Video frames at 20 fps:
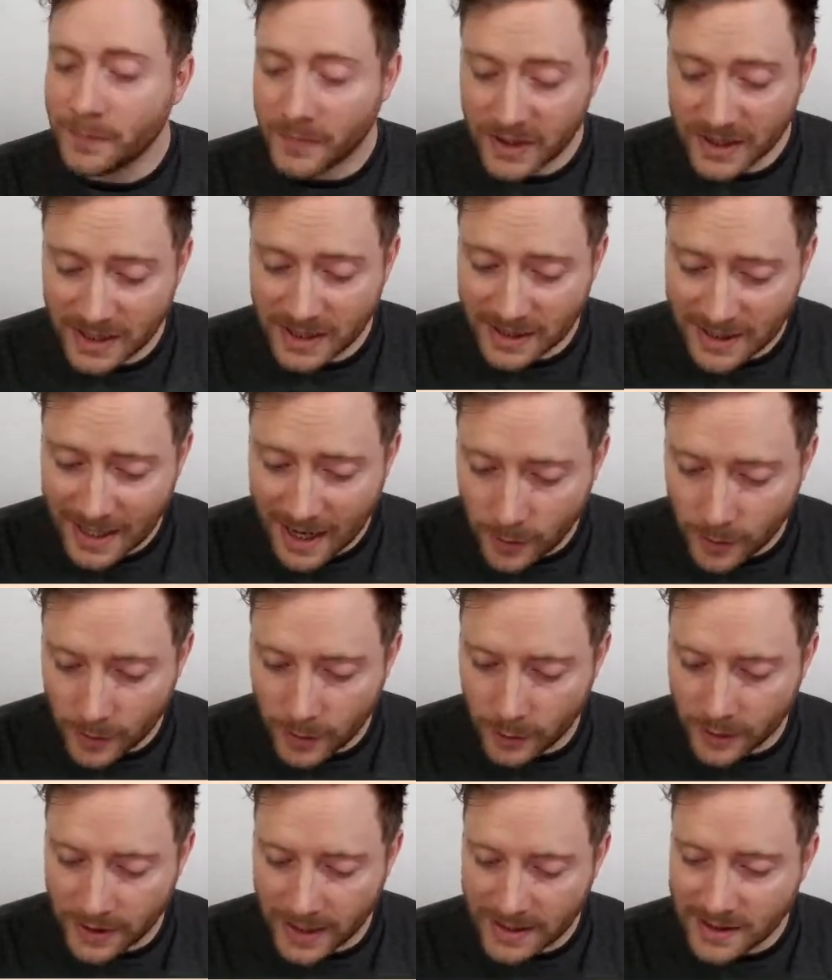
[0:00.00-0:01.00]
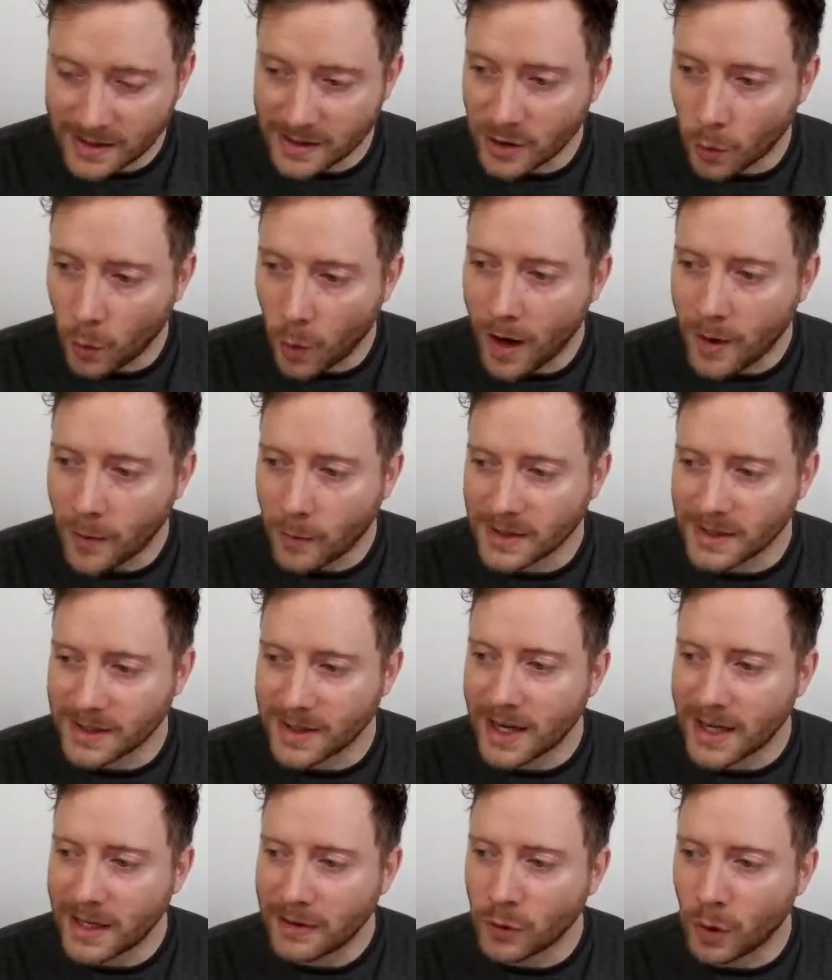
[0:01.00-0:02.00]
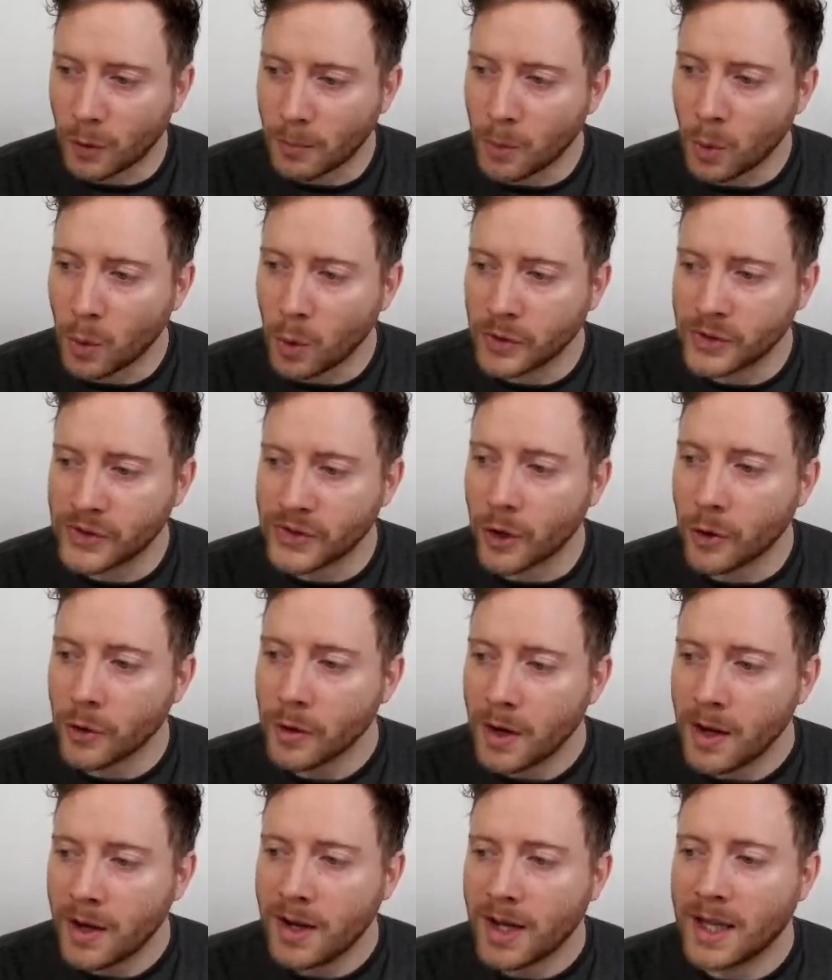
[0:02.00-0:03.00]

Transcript: This is how iridescent the white ones are, if not more so.